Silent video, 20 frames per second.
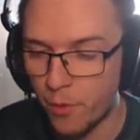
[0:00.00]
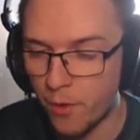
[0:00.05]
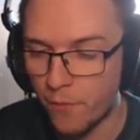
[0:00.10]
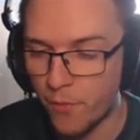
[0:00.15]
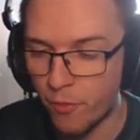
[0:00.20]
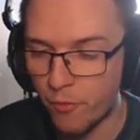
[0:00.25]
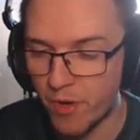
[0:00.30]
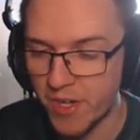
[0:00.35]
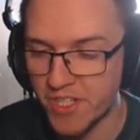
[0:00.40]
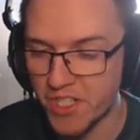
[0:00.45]

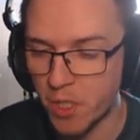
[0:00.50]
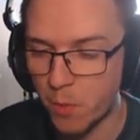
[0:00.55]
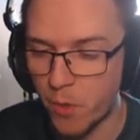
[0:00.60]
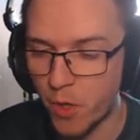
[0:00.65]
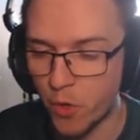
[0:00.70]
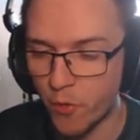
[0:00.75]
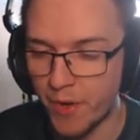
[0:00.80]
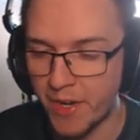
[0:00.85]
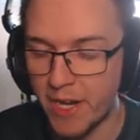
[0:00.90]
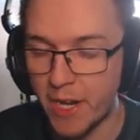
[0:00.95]
with Red Star
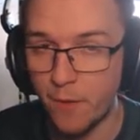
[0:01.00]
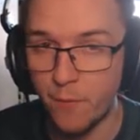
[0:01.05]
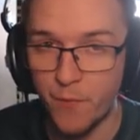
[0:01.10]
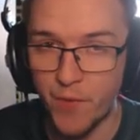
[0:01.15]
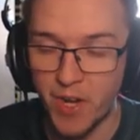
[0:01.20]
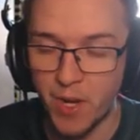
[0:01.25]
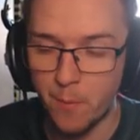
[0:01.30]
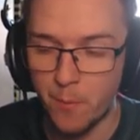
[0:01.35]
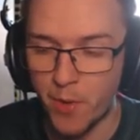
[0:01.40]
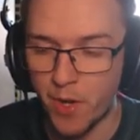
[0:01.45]
Belgrade and
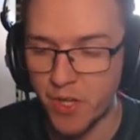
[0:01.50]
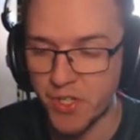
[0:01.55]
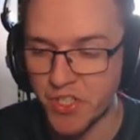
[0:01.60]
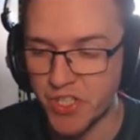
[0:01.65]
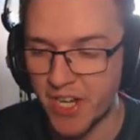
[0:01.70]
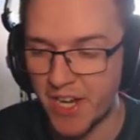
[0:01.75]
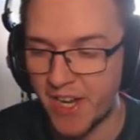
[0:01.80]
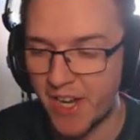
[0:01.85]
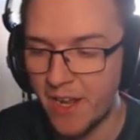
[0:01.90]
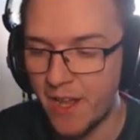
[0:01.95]

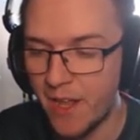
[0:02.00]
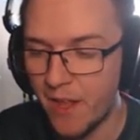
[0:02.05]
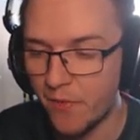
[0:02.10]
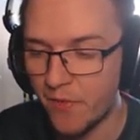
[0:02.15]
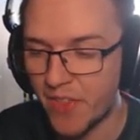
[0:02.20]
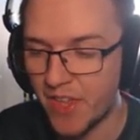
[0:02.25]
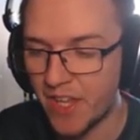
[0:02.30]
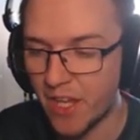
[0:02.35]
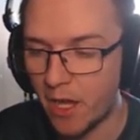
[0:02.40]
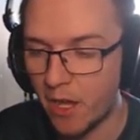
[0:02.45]
Fenerbahce,
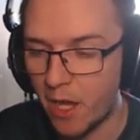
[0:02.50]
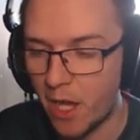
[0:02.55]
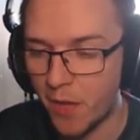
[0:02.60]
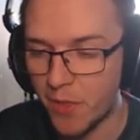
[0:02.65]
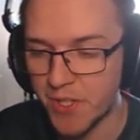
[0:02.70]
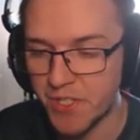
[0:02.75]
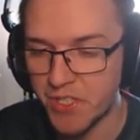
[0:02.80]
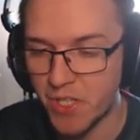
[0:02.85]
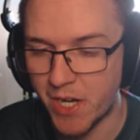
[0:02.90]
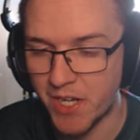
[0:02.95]
the
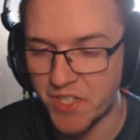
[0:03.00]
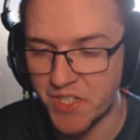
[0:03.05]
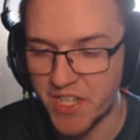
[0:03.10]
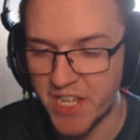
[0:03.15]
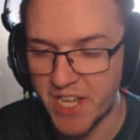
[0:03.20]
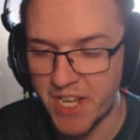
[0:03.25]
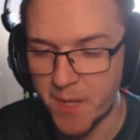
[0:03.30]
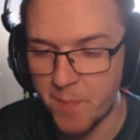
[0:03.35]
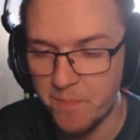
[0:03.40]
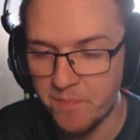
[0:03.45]
other sides
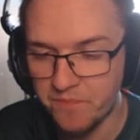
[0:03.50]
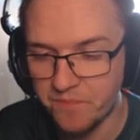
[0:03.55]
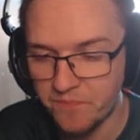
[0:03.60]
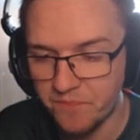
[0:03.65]
there.